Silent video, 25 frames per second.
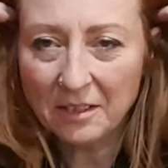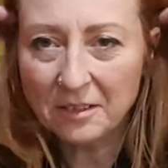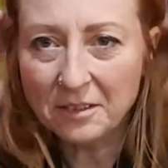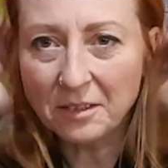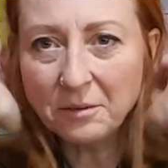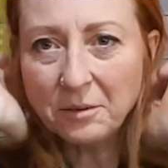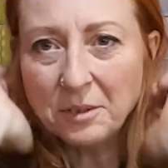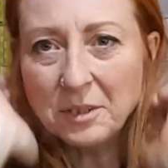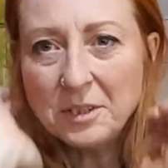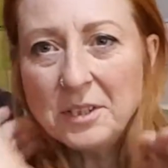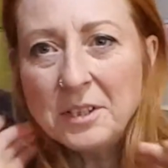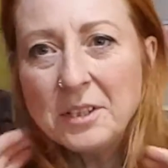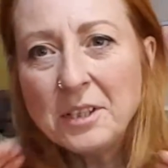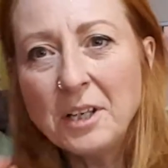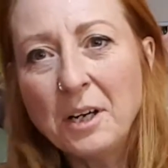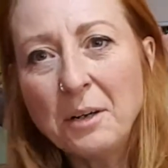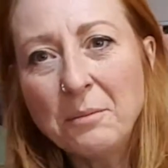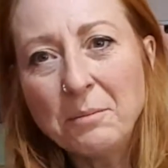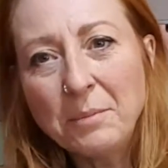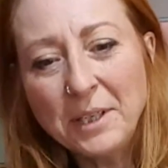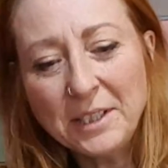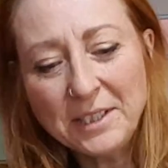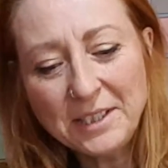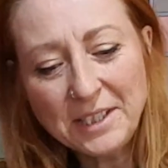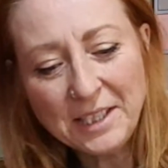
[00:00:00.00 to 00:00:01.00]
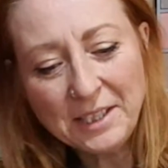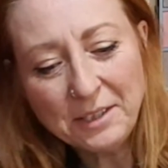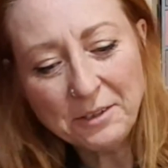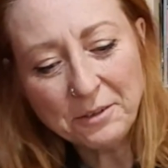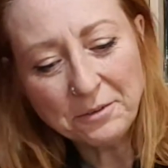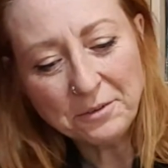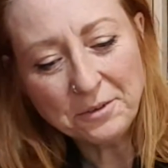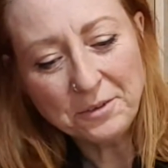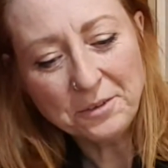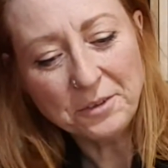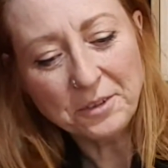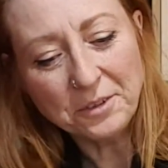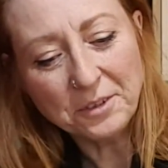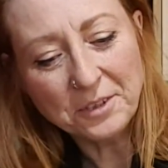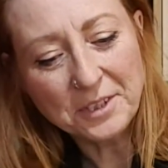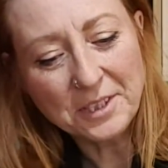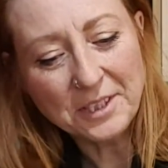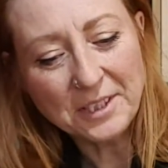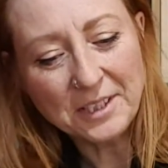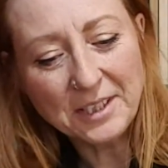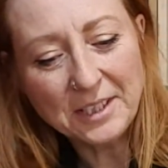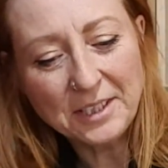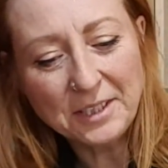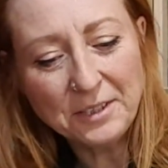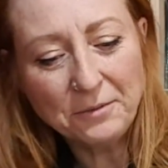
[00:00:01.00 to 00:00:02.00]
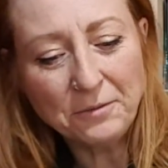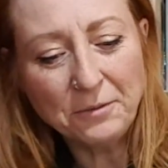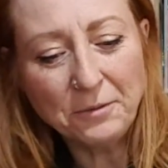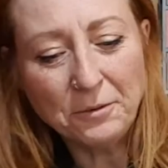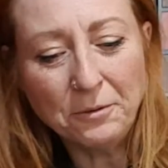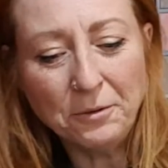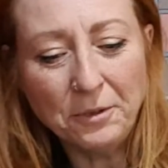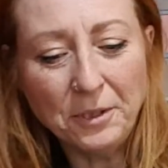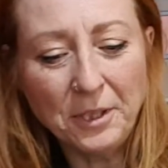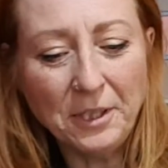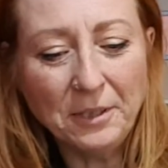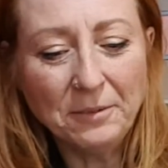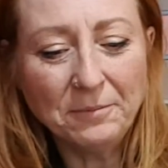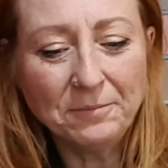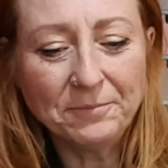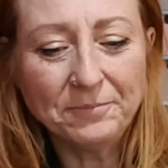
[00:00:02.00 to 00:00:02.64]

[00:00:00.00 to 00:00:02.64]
I'm going to start by deconstructing this for you.